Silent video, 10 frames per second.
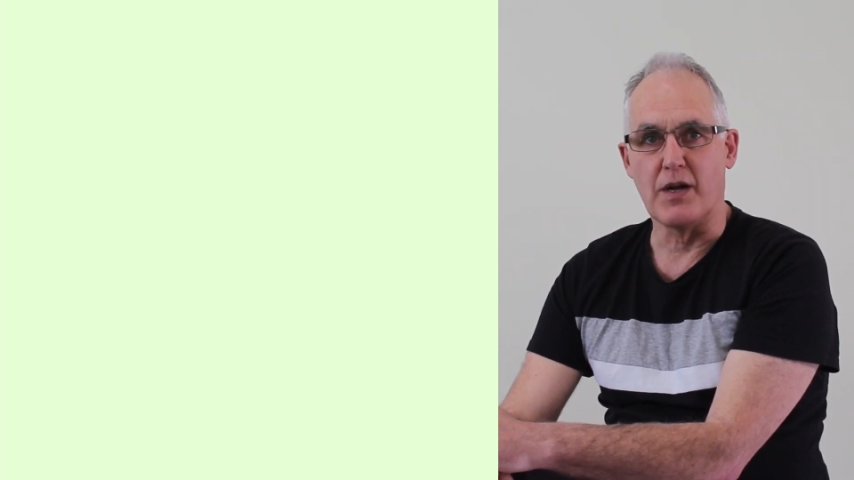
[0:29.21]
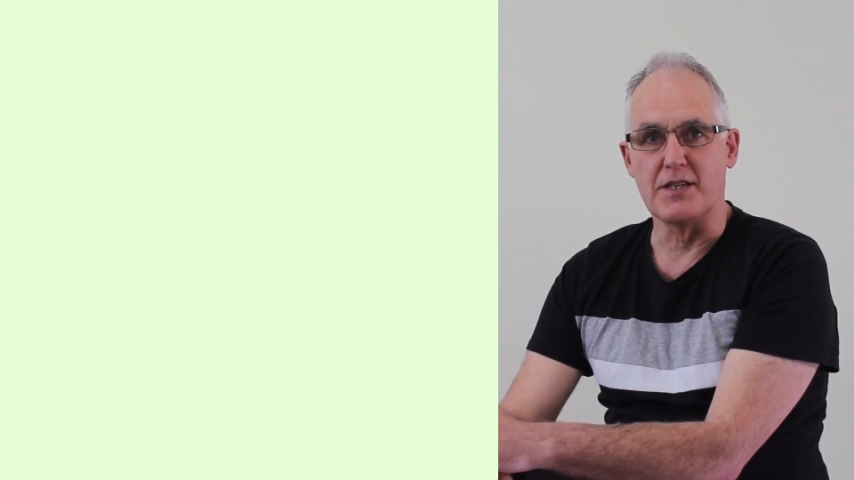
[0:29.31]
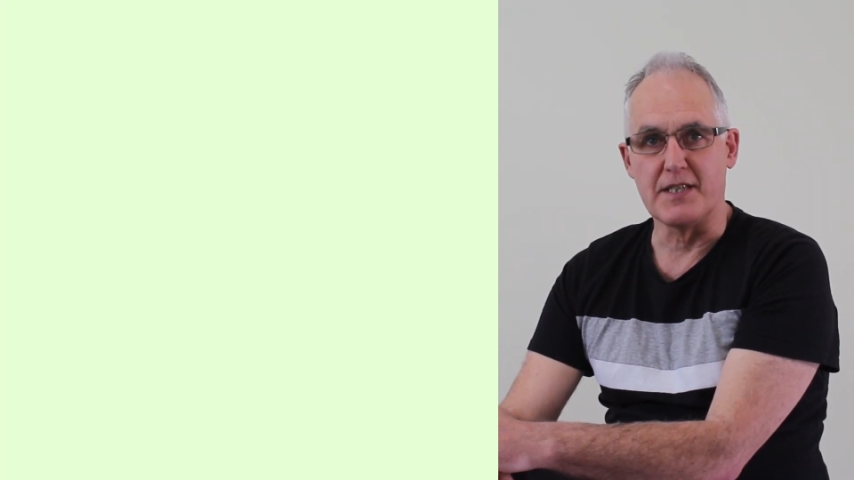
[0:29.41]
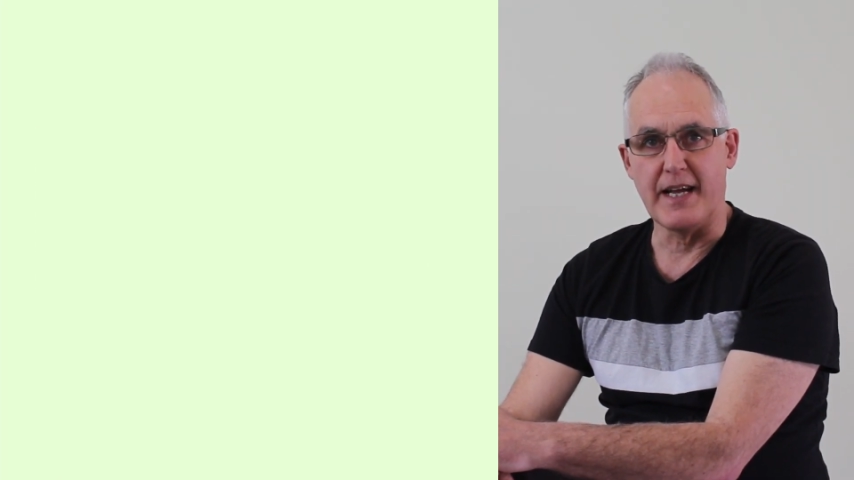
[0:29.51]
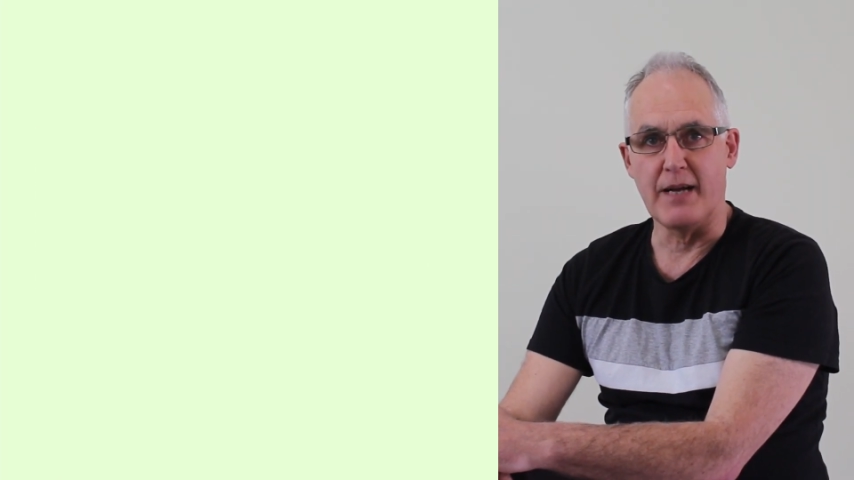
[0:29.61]

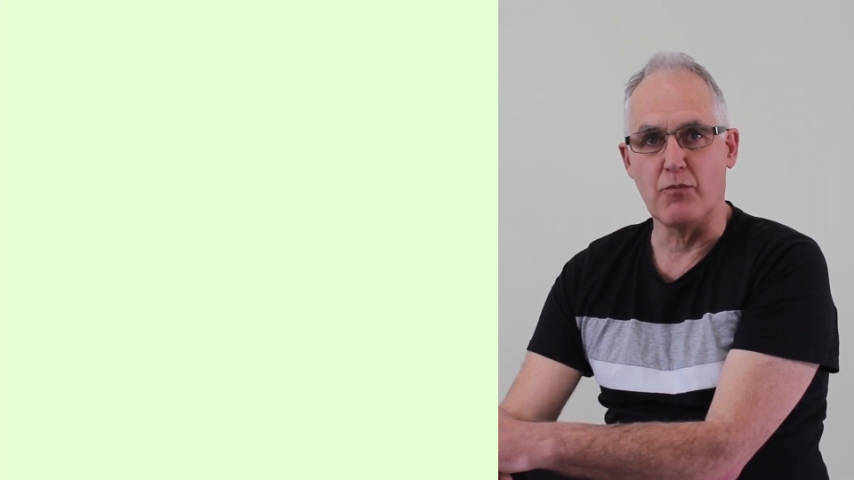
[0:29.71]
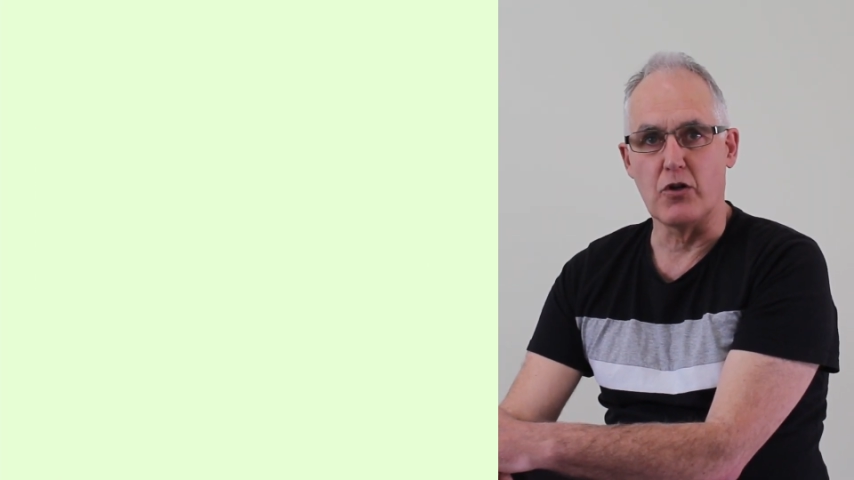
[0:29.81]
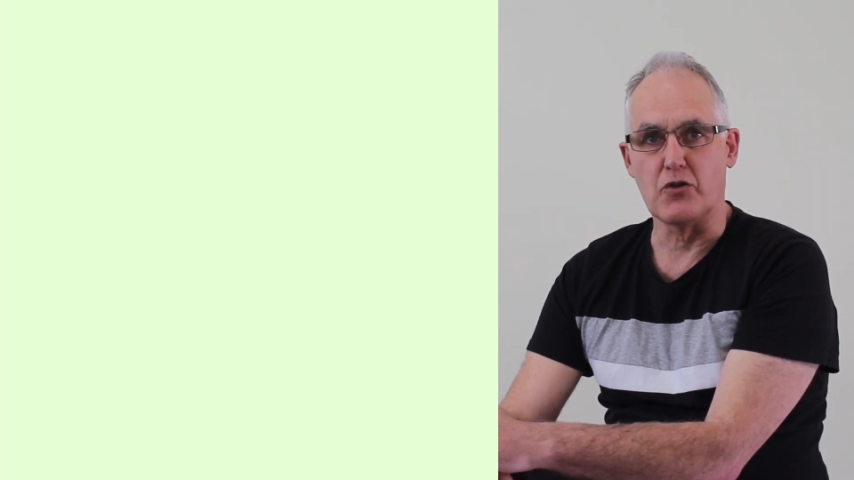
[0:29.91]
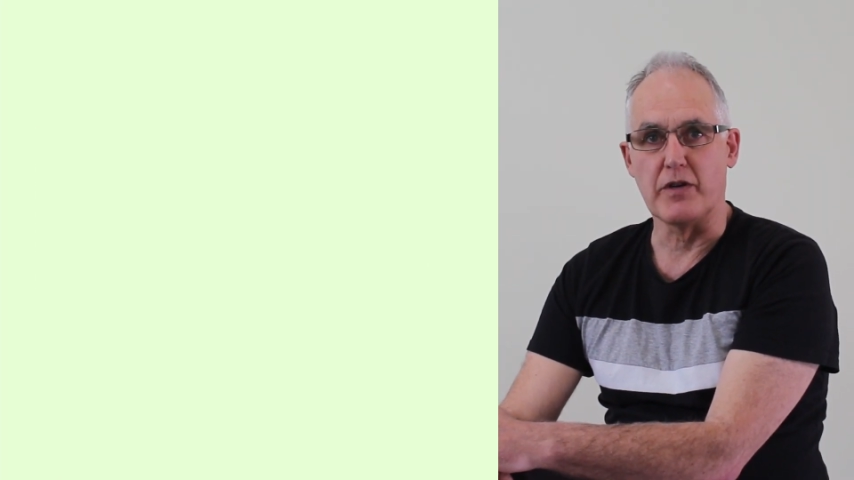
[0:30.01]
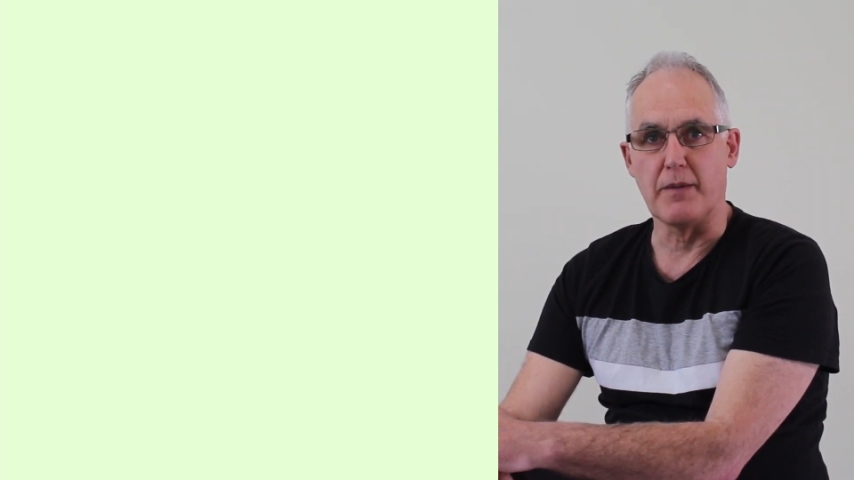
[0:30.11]
understand
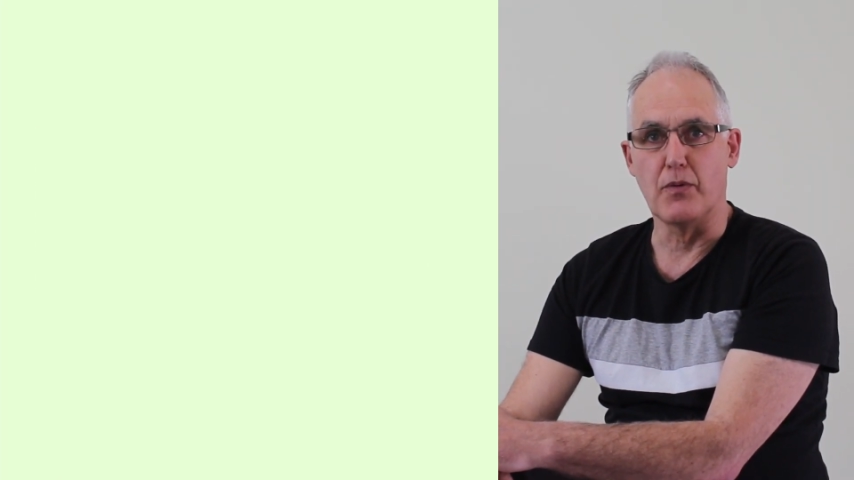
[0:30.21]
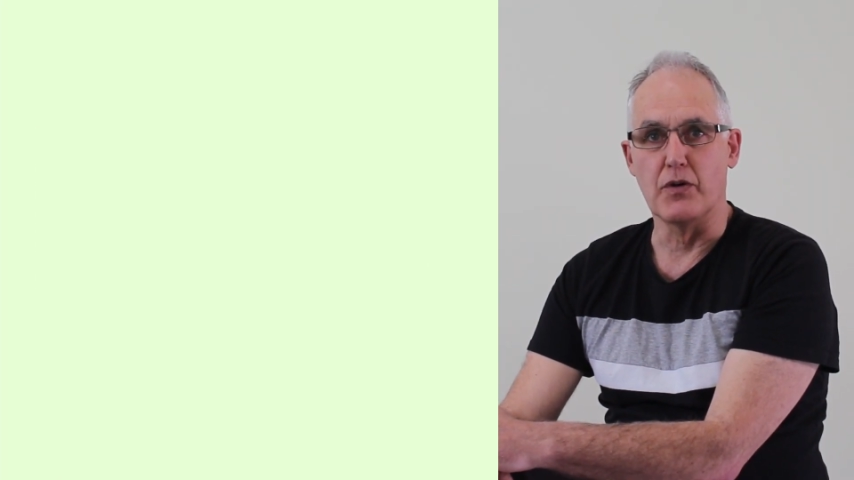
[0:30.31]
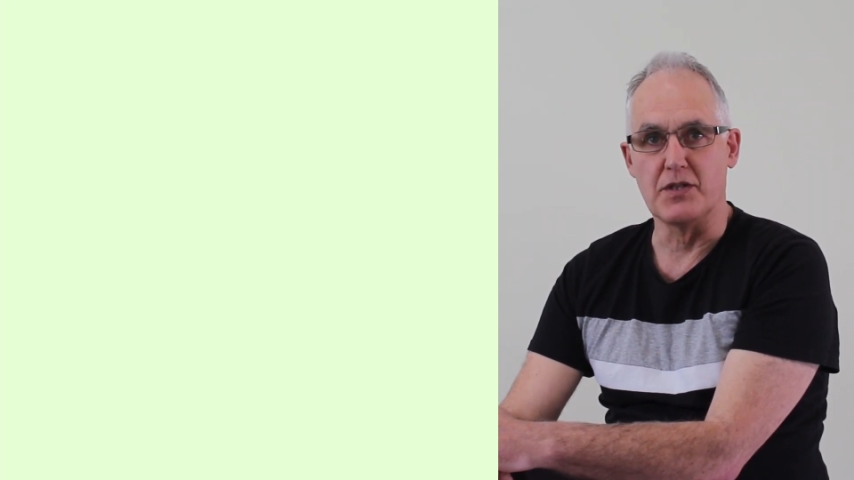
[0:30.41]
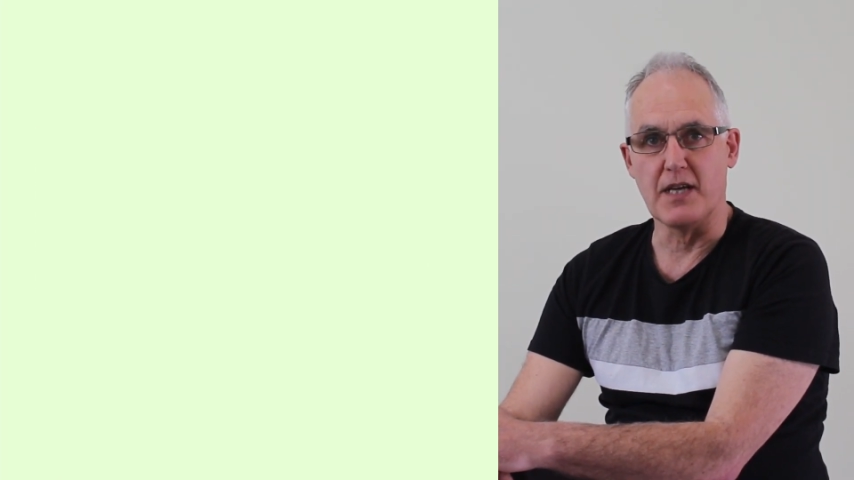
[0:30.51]
what trigger points